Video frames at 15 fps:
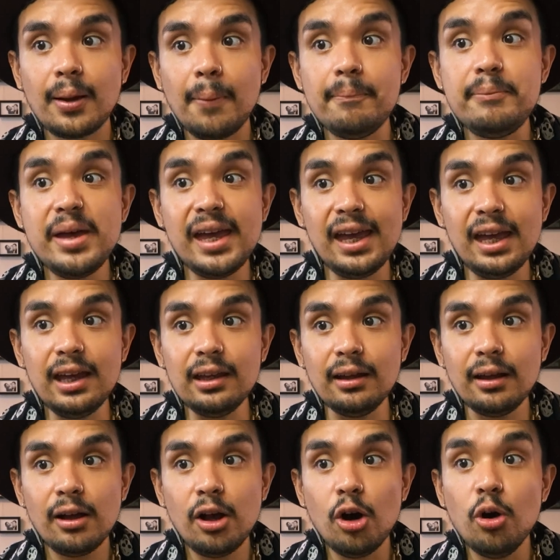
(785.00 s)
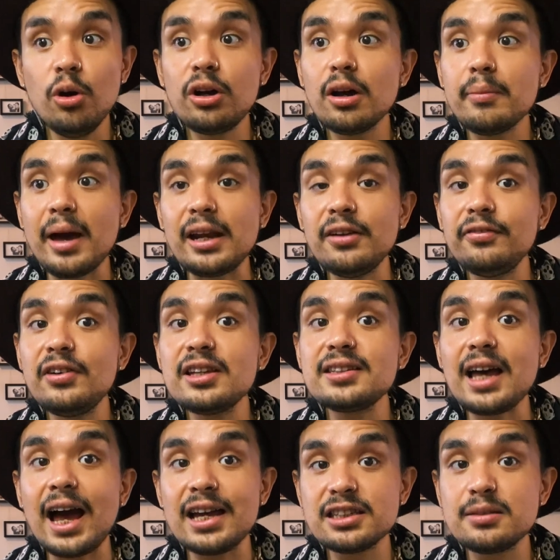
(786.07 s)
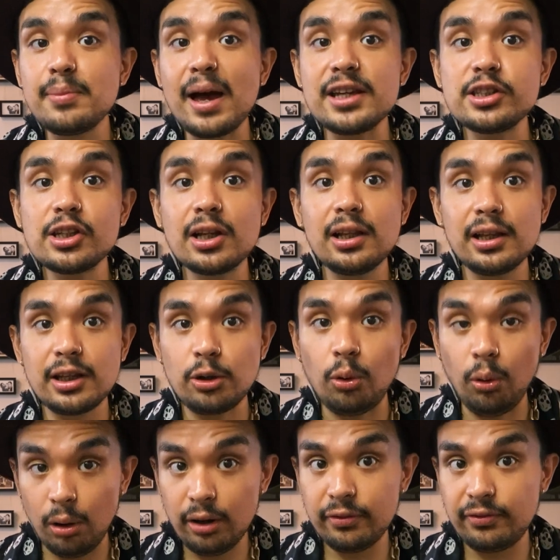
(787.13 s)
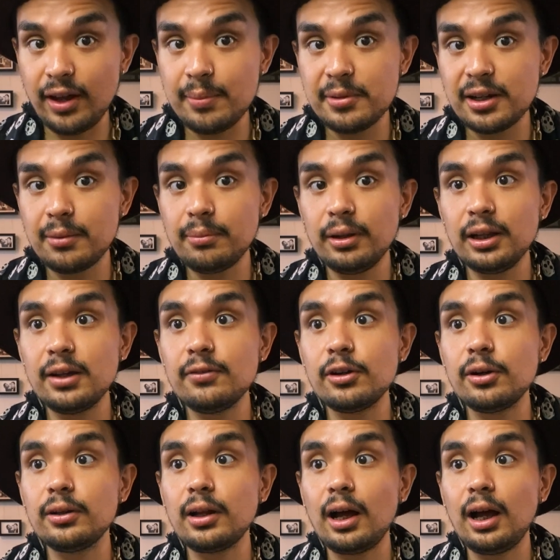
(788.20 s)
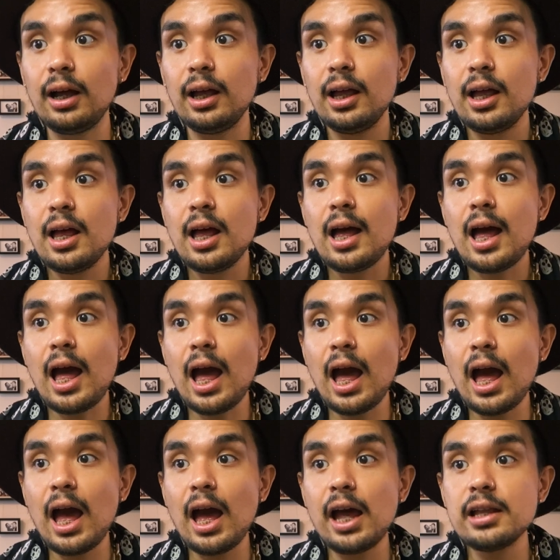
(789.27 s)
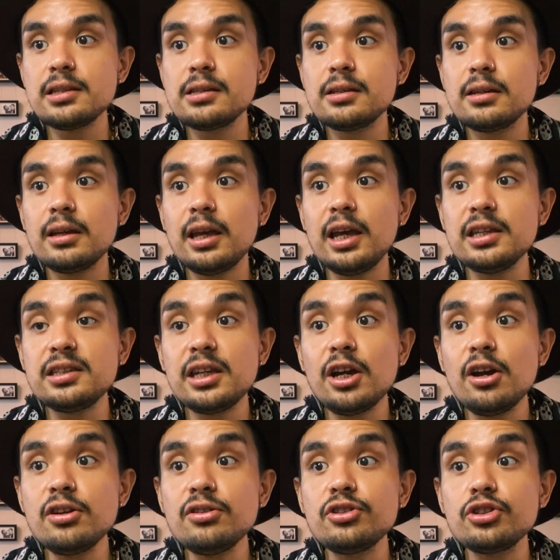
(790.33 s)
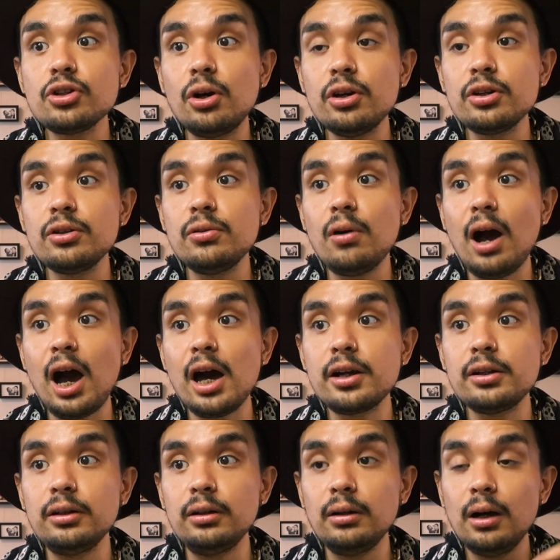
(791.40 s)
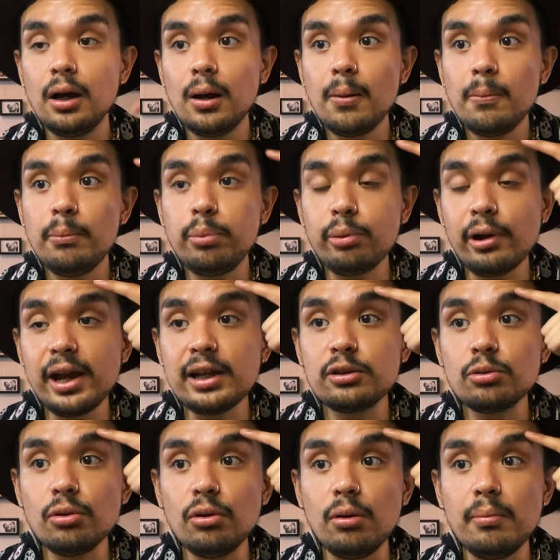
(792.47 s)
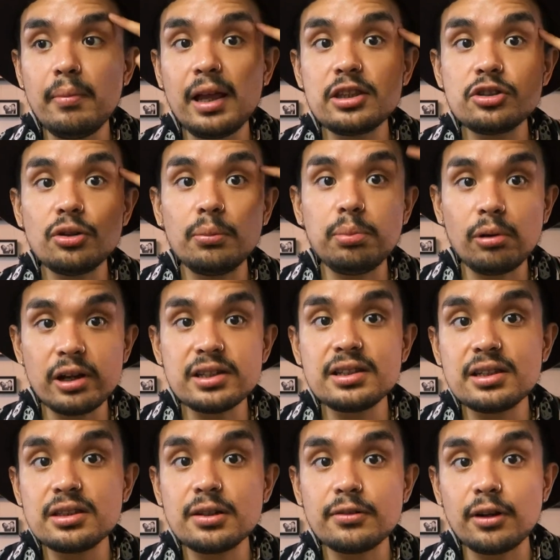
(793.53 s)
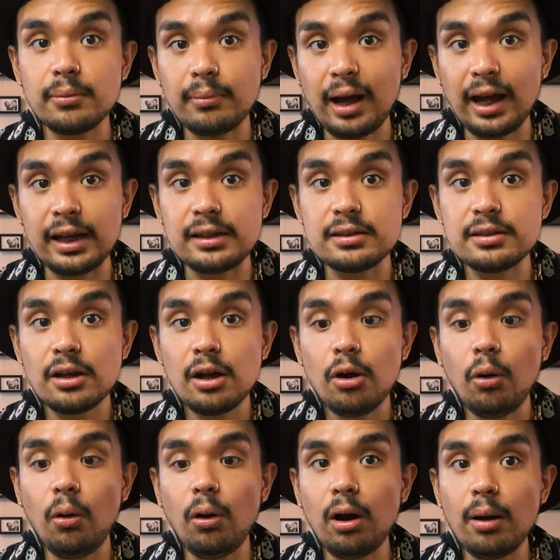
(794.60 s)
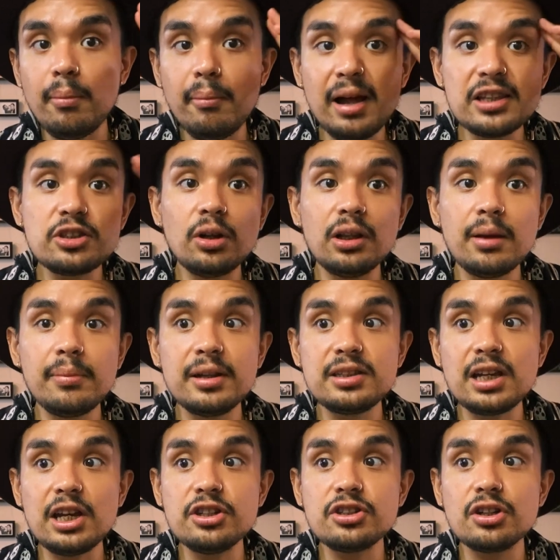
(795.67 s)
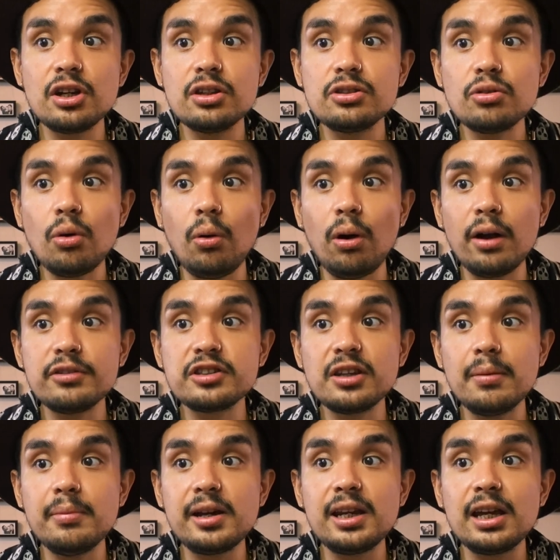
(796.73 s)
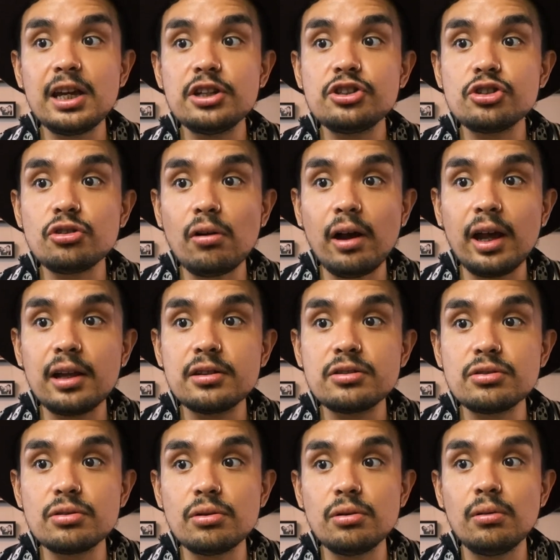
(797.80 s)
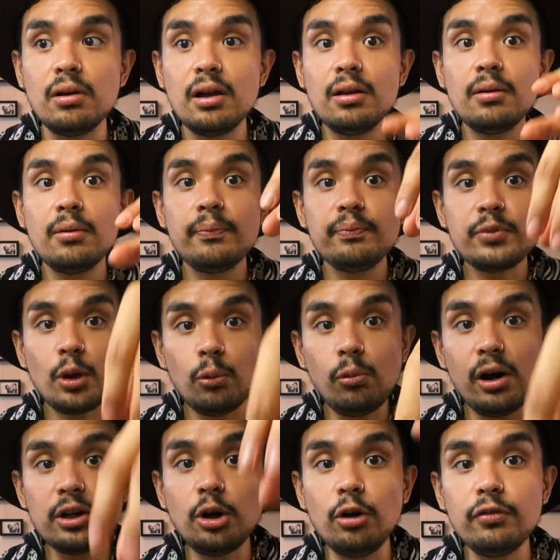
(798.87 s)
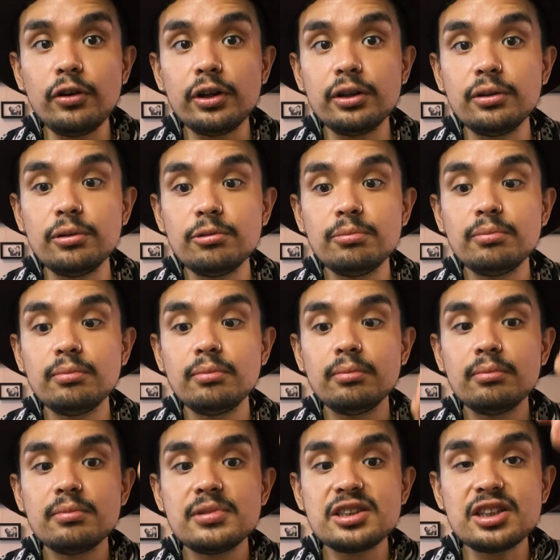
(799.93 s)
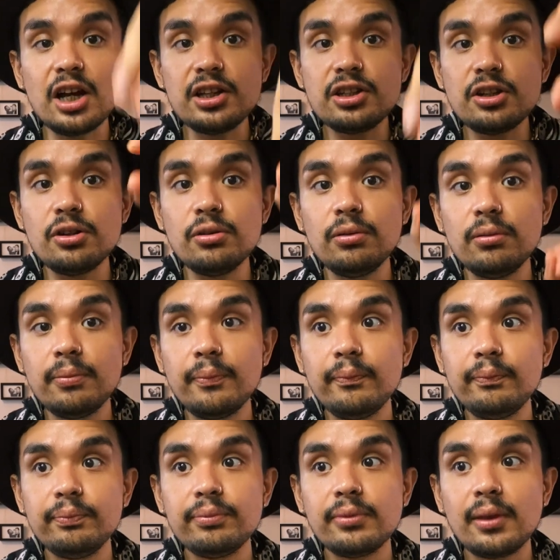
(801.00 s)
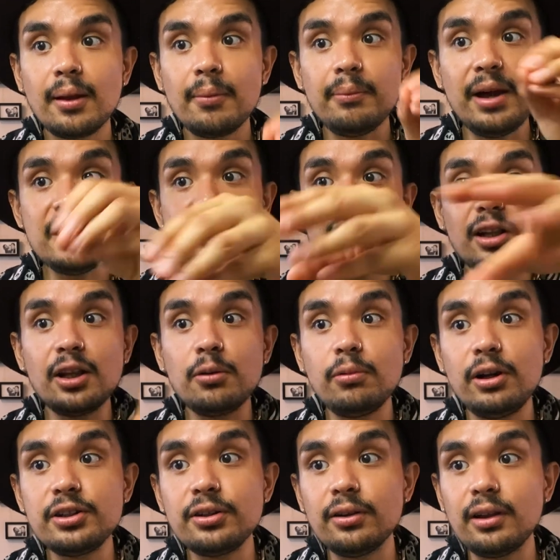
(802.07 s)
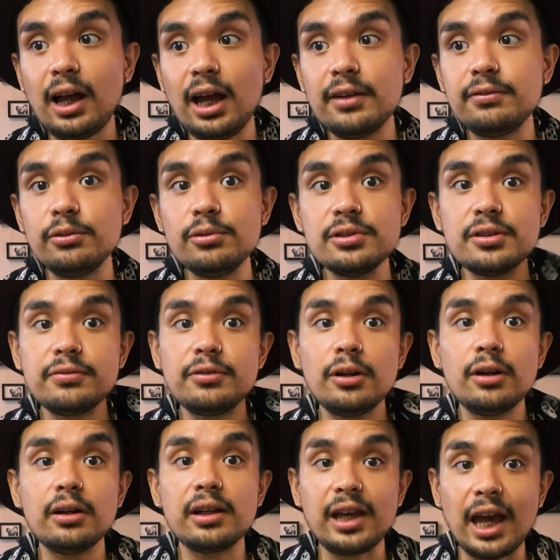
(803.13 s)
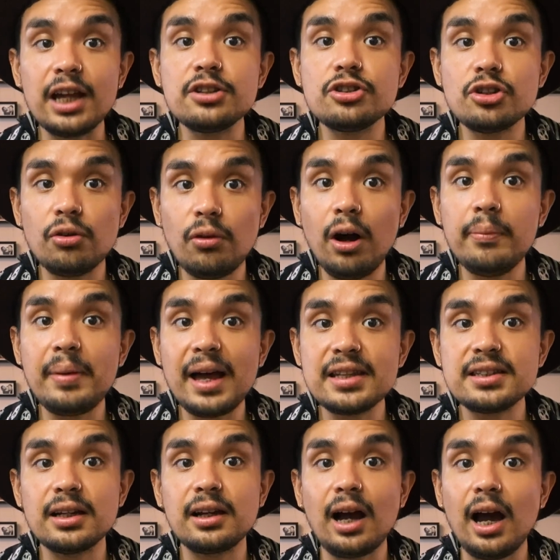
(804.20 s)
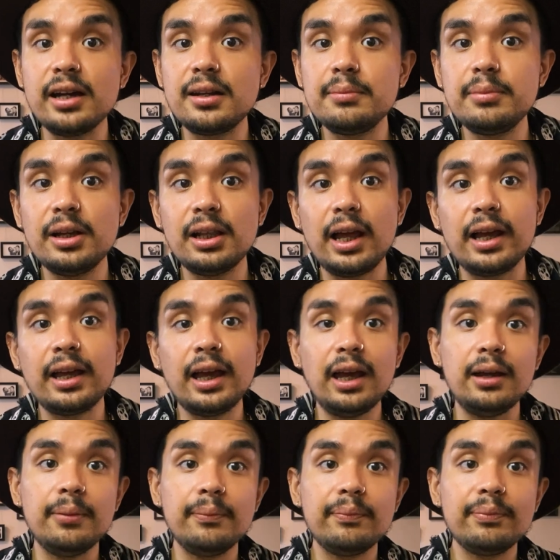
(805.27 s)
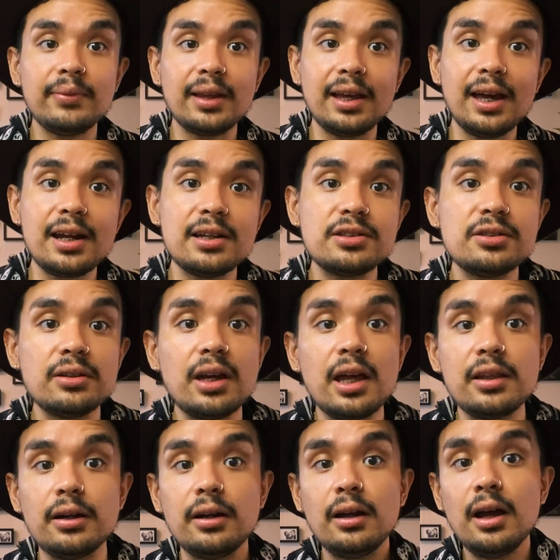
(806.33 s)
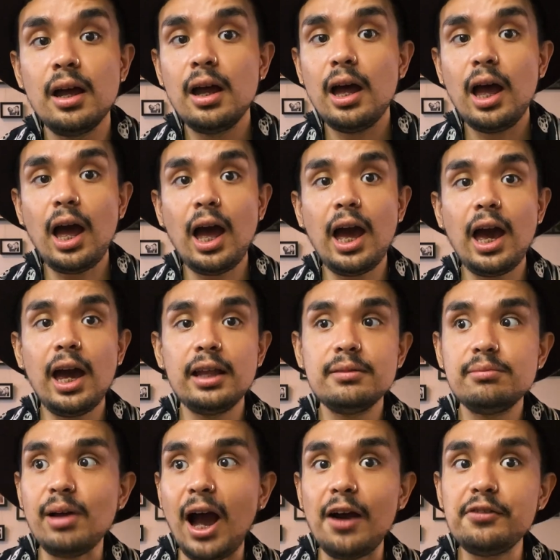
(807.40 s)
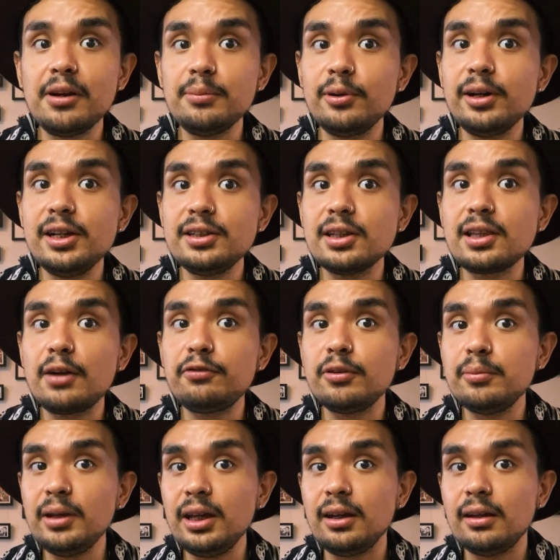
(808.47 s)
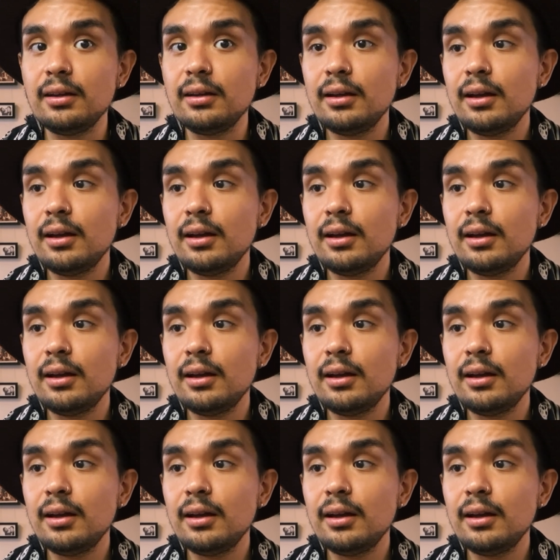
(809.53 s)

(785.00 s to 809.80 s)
being who can manifest as masculine or feminine, believe it or not, and is here to show you how to break through mental prisons of your mind or mental limitations, or if somebody is trying to won over you, son you, basically run your life. Lucifer can show up as a guide and be like, hey, get it together. And I remember he did that for me.